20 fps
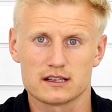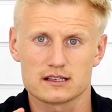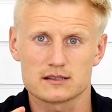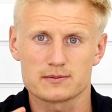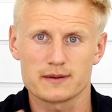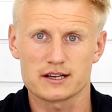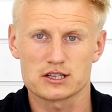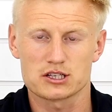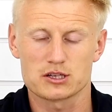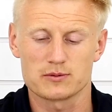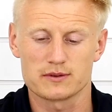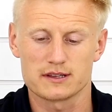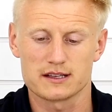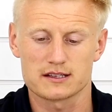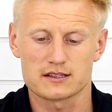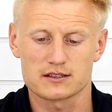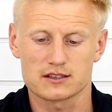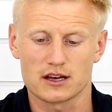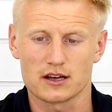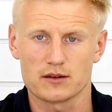and especially with
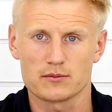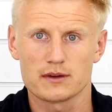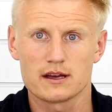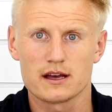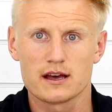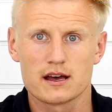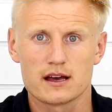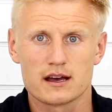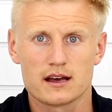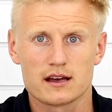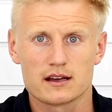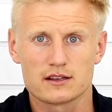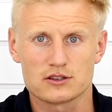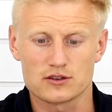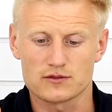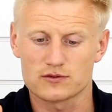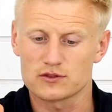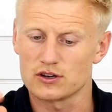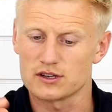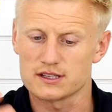this scope.
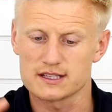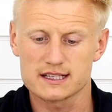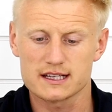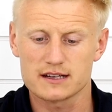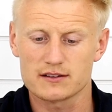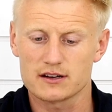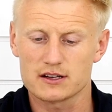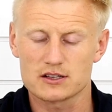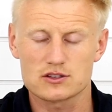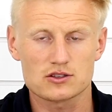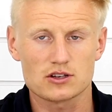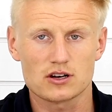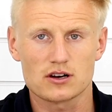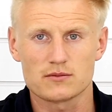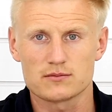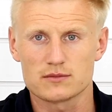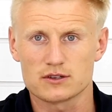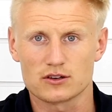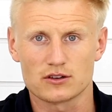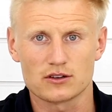You've got a zero
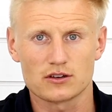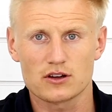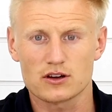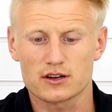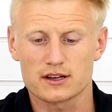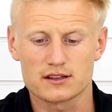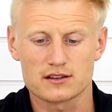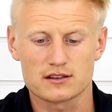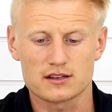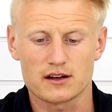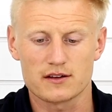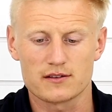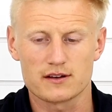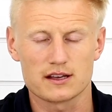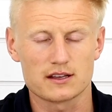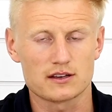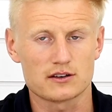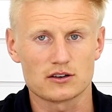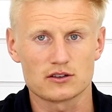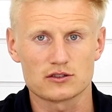stop, you've got lock and
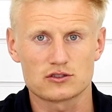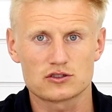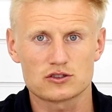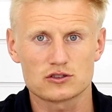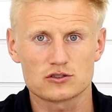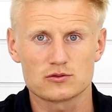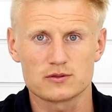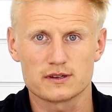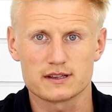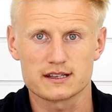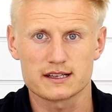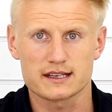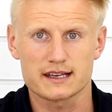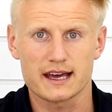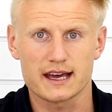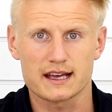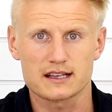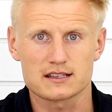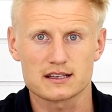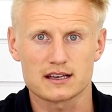turret, you've got a dual
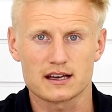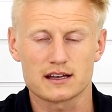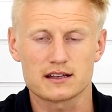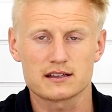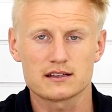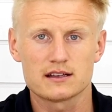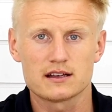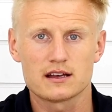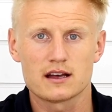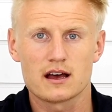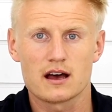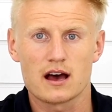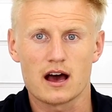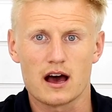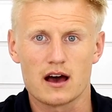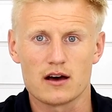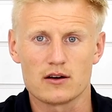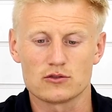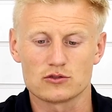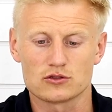indicator
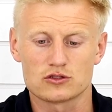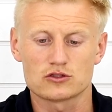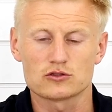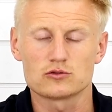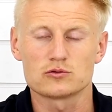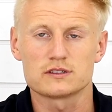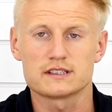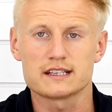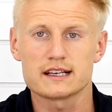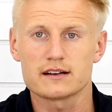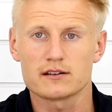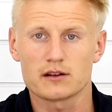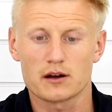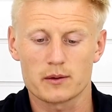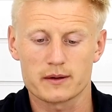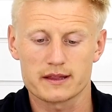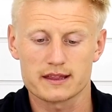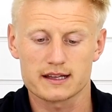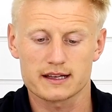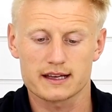uh, or dual
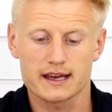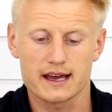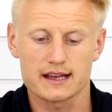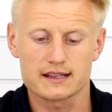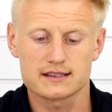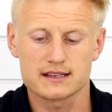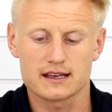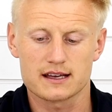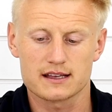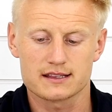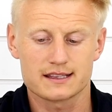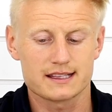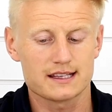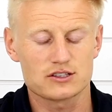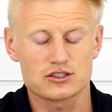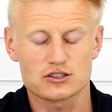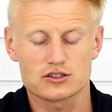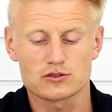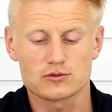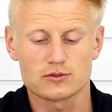zero indicator,
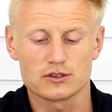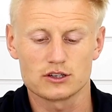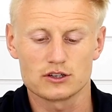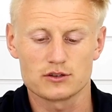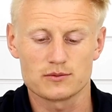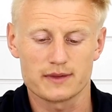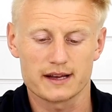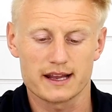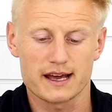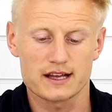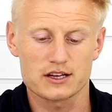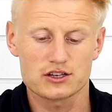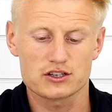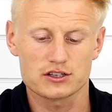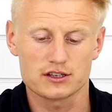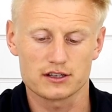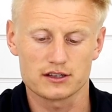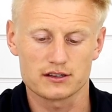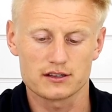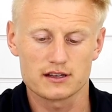digital
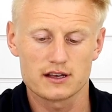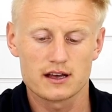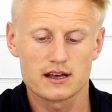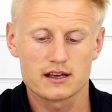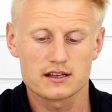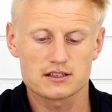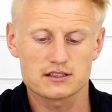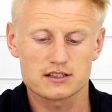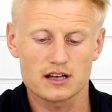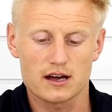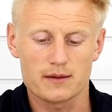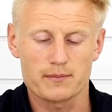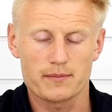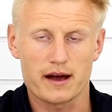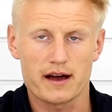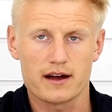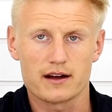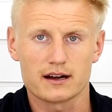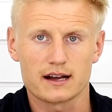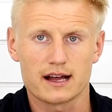illumination, side
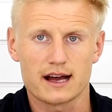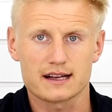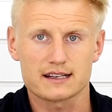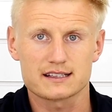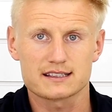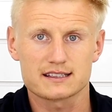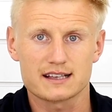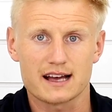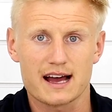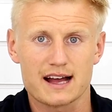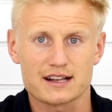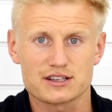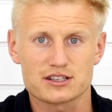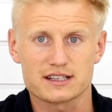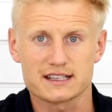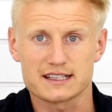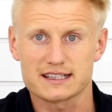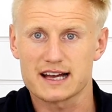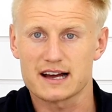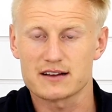parallax
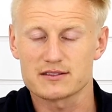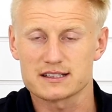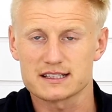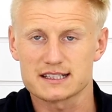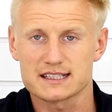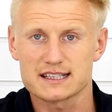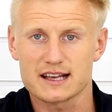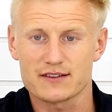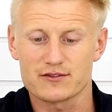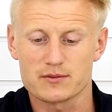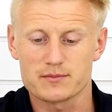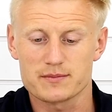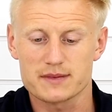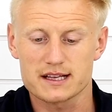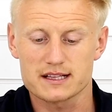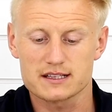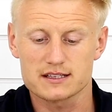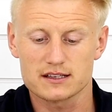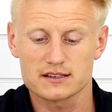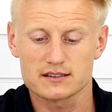actually down to seven
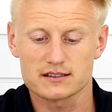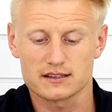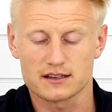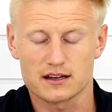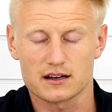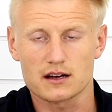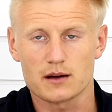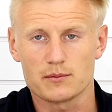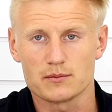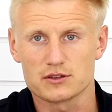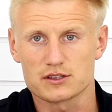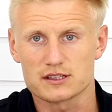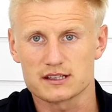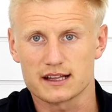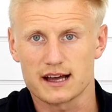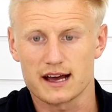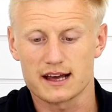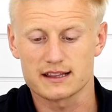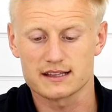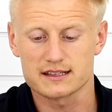meters, and I'll come on to
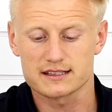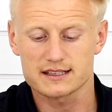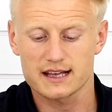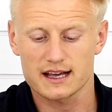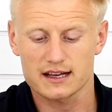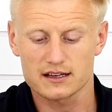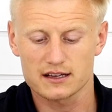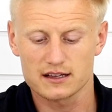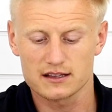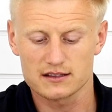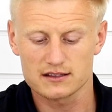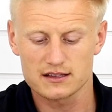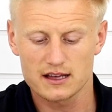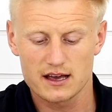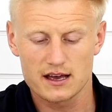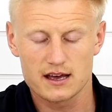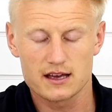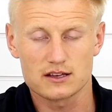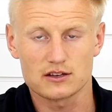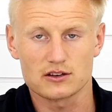that in a second.
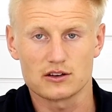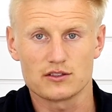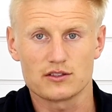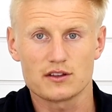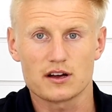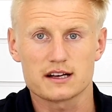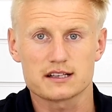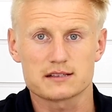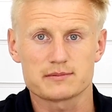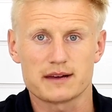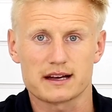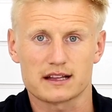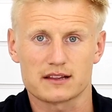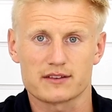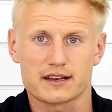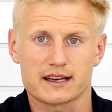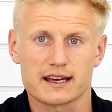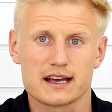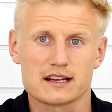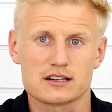You've got a nice
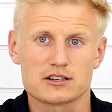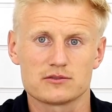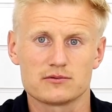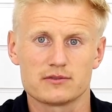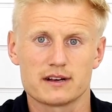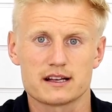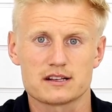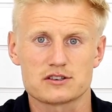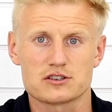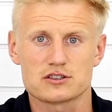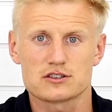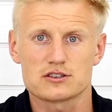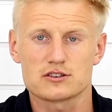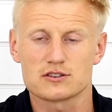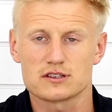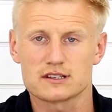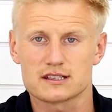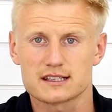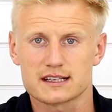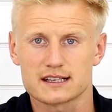magnification range of
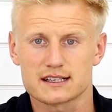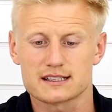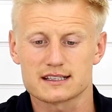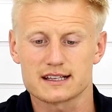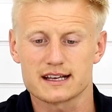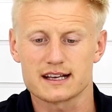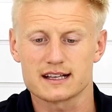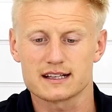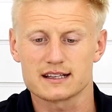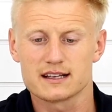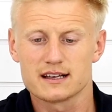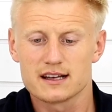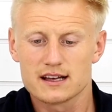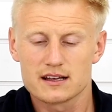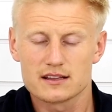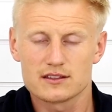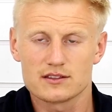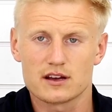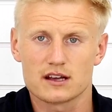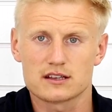two to sixteen,
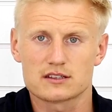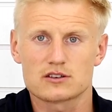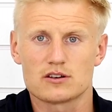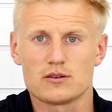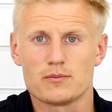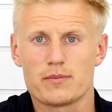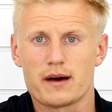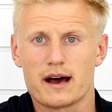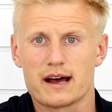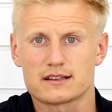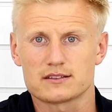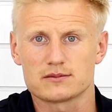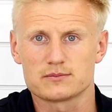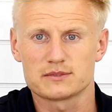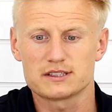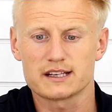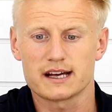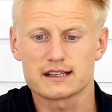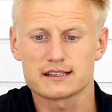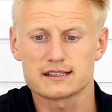nice compact
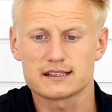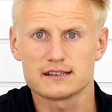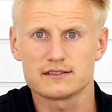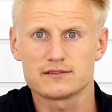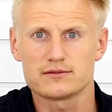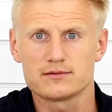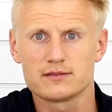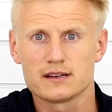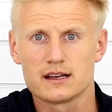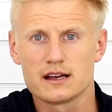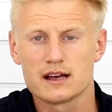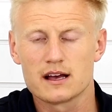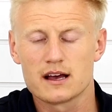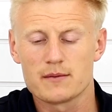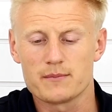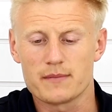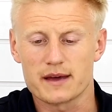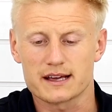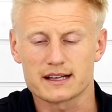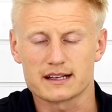objective,
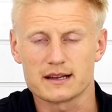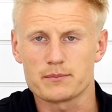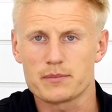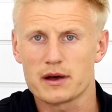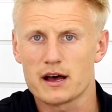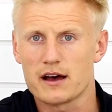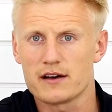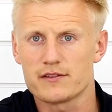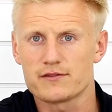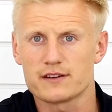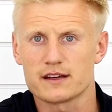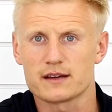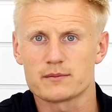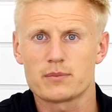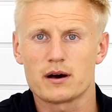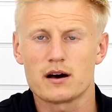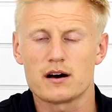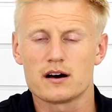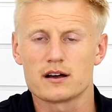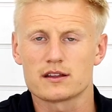making it perfect
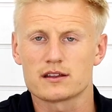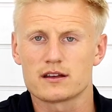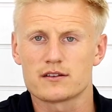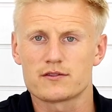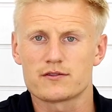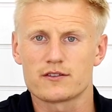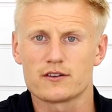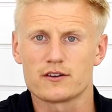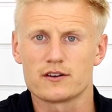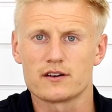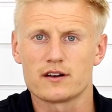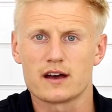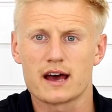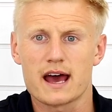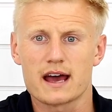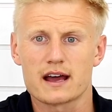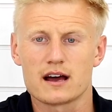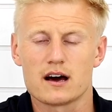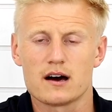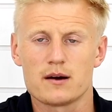partner for
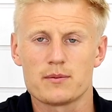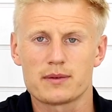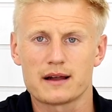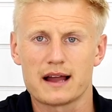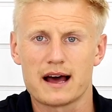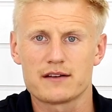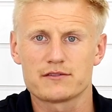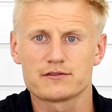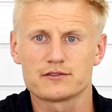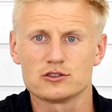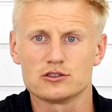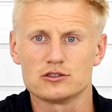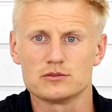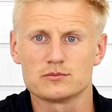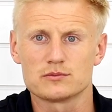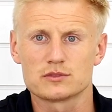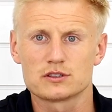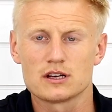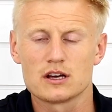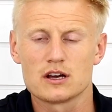A R
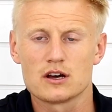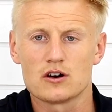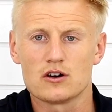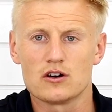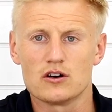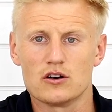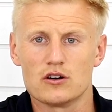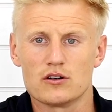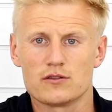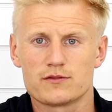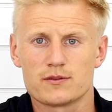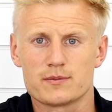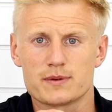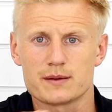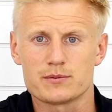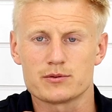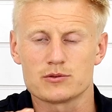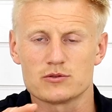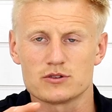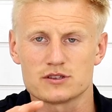platforms or for
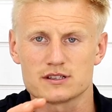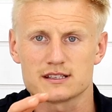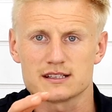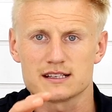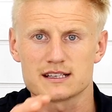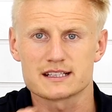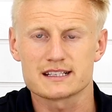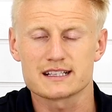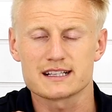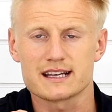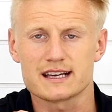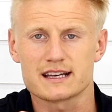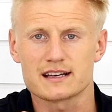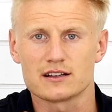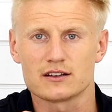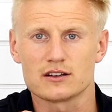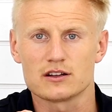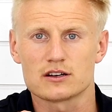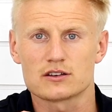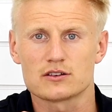people wanting a
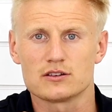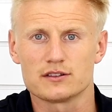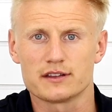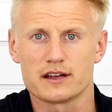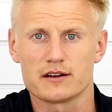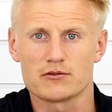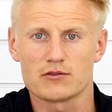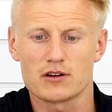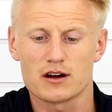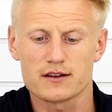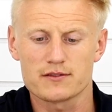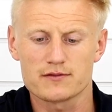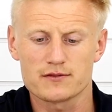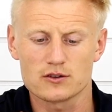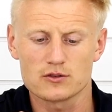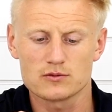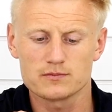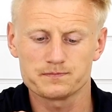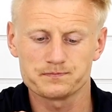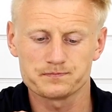sleeker look on their
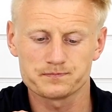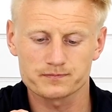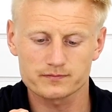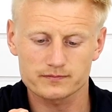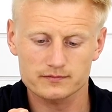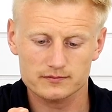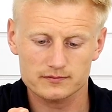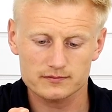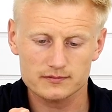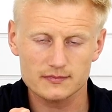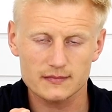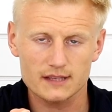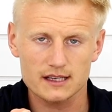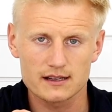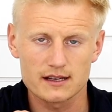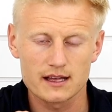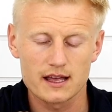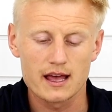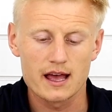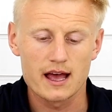rifle.
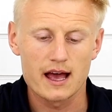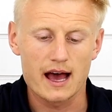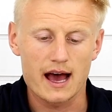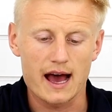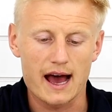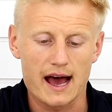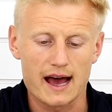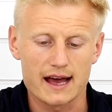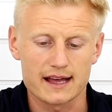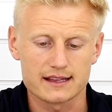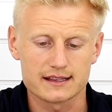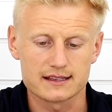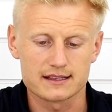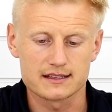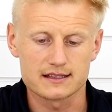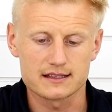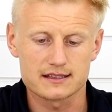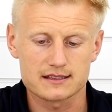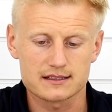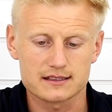
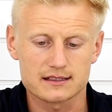And